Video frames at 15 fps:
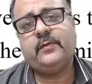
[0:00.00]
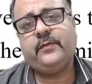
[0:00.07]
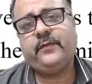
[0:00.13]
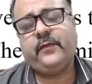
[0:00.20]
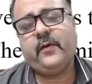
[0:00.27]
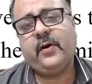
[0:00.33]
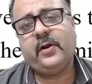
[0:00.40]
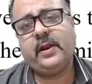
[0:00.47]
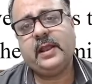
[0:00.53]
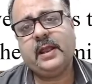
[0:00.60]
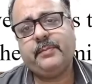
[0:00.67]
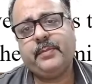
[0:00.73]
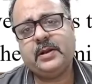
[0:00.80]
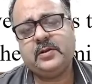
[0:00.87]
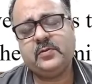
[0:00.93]
for a
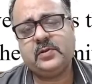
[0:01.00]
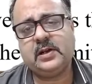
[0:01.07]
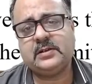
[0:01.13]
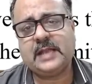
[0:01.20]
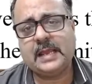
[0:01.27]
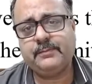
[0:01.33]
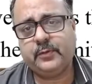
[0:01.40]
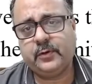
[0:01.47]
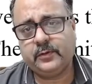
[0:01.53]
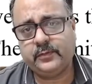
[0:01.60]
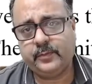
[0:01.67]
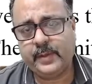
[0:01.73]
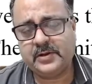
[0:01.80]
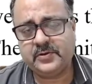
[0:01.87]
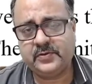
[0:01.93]
particular type of
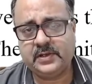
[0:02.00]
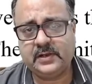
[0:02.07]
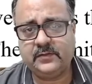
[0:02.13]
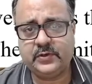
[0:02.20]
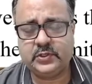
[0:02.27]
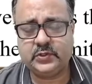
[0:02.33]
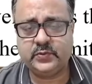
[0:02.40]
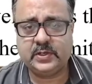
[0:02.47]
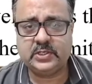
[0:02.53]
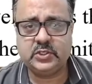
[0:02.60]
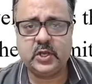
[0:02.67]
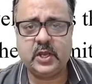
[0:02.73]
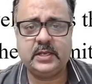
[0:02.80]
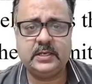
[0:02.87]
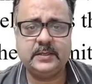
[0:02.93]
material which we are
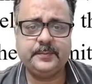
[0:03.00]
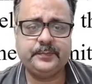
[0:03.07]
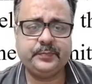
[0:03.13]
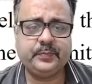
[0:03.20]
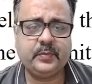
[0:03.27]
joining.